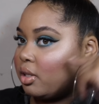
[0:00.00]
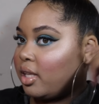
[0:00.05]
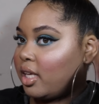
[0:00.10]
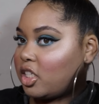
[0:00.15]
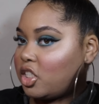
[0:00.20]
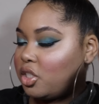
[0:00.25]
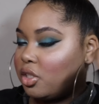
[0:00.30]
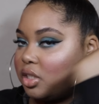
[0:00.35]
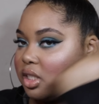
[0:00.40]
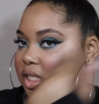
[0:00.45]

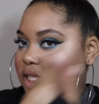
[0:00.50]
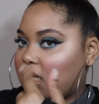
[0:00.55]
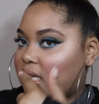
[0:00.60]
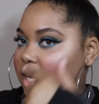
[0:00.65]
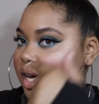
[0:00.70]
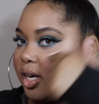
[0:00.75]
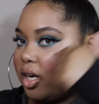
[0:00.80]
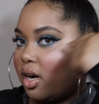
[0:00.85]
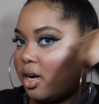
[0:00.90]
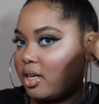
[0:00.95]
that you'll see
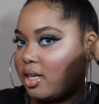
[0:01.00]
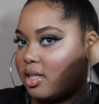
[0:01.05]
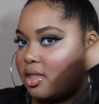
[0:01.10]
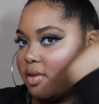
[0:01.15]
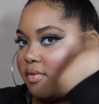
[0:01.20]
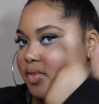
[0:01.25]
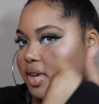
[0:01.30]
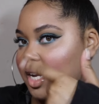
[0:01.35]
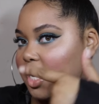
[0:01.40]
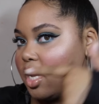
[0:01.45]
later on in
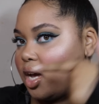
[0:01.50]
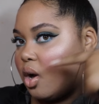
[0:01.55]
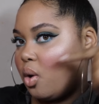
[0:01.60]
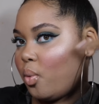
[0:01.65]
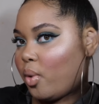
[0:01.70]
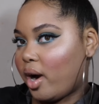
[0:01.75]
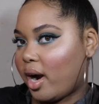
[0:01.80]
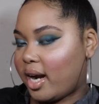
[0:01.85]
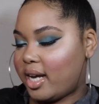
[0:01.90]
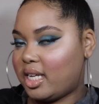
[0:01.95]
the video
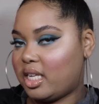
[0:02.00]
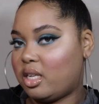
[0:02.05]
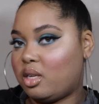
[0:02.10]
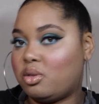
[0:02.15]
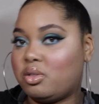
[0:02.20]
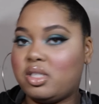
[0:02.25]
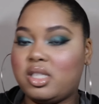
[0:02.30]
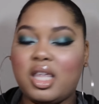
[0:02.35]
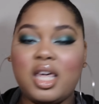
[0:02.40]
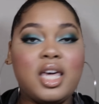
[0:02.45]
where I
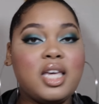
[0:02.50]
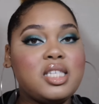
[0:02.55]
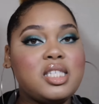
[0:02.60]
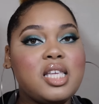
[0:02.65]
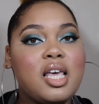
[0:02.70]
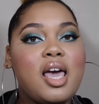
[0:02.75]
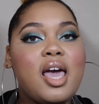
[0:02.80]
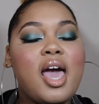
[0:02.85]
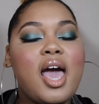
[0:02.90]
use this